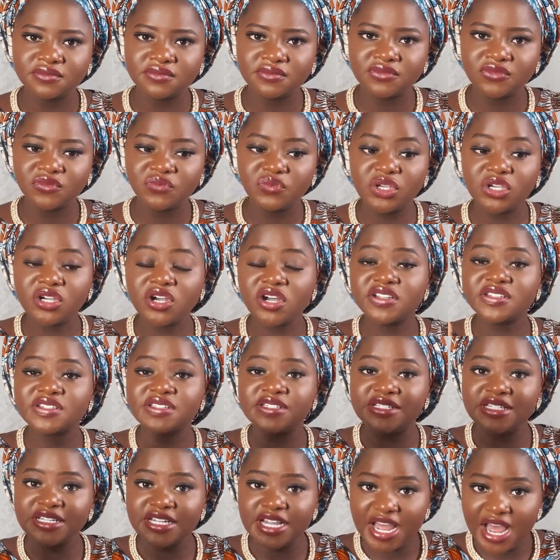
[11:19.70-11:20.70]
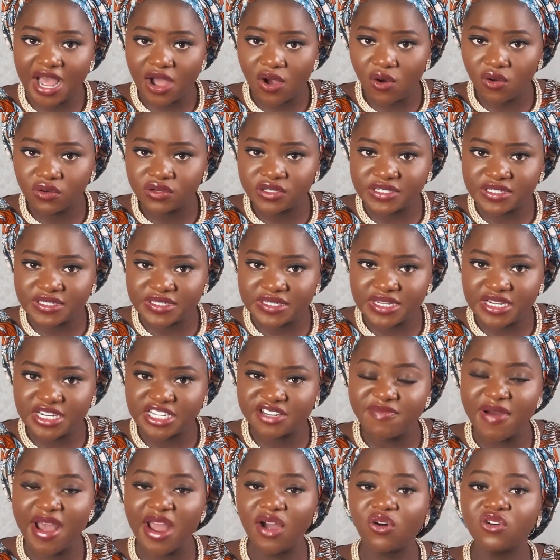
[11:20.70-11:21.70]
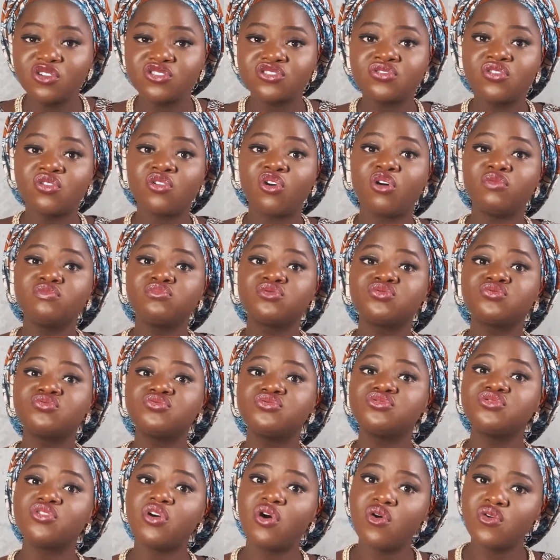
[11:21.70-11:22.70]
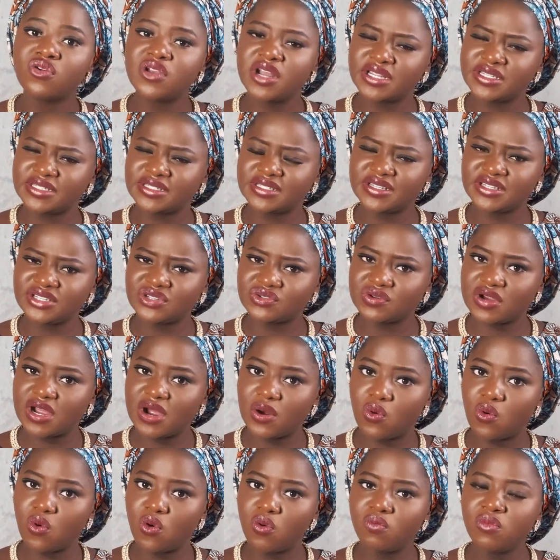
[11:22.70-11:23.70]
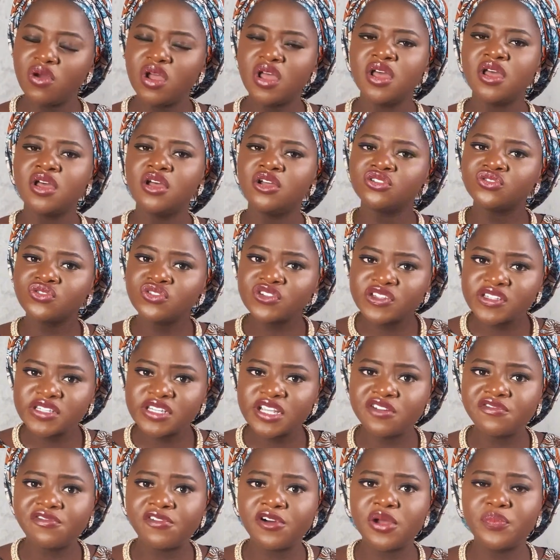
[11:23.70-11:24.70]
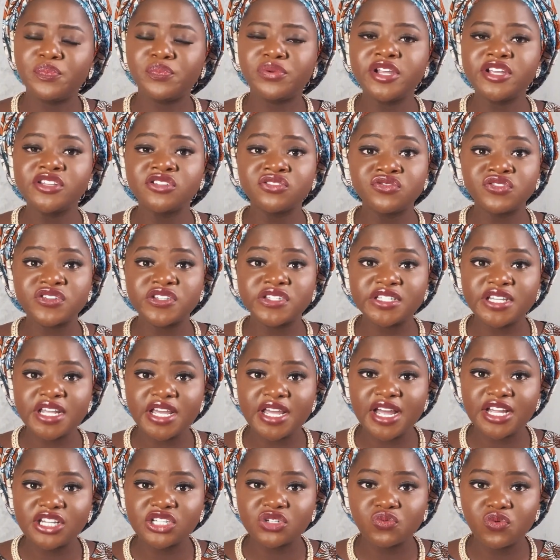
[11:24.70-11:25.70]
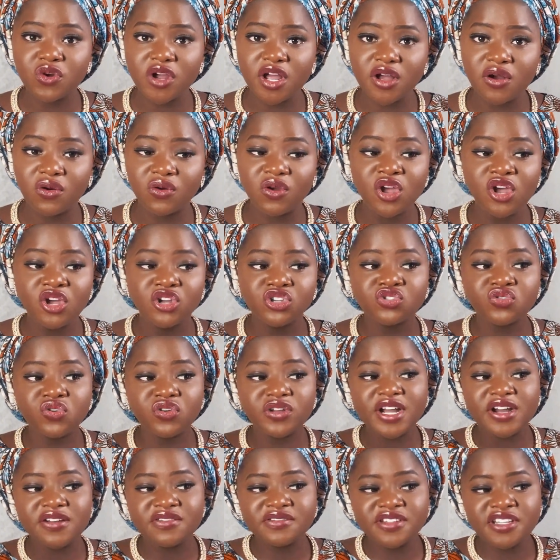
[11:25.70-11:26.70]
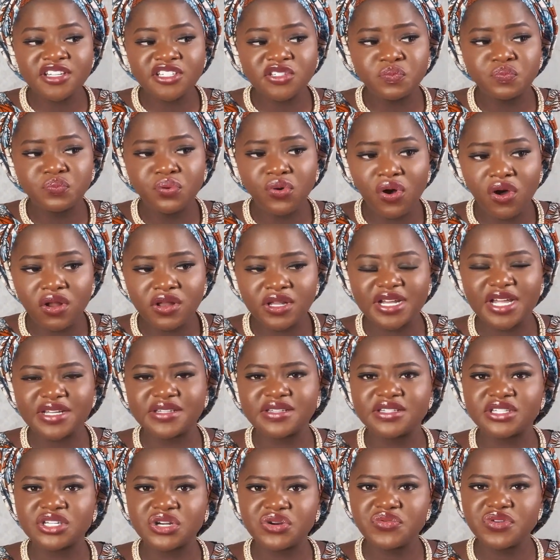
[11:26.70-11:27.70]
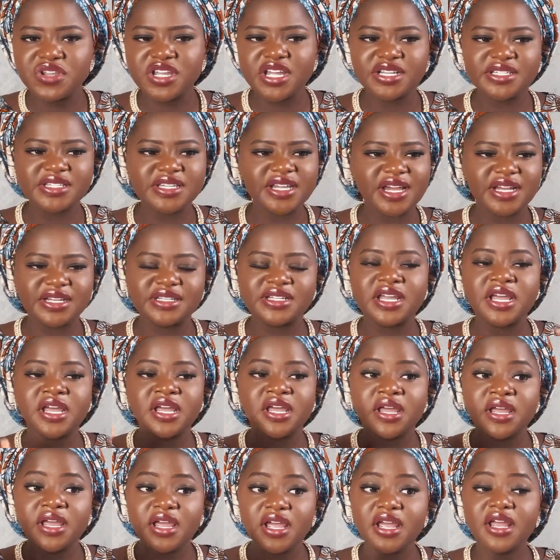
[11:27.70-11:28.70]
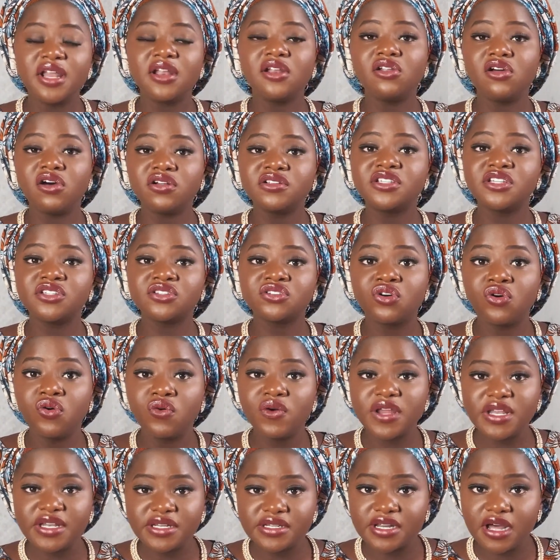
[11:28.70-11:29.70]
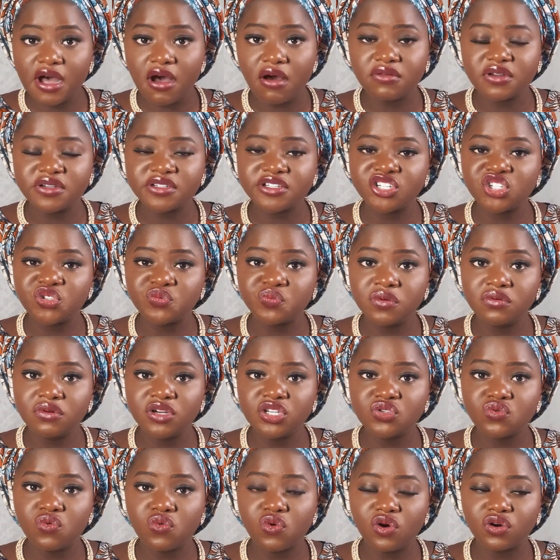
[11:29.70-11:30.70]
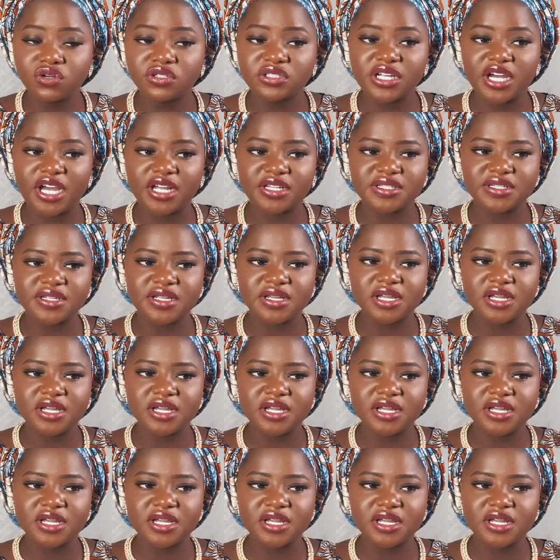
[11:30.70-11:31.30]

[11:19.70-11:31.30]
Because their own seed might also come to your own ancestral home to seek for a place to stay as well. So there is this bond that is created. A lot is going down in the spirit world that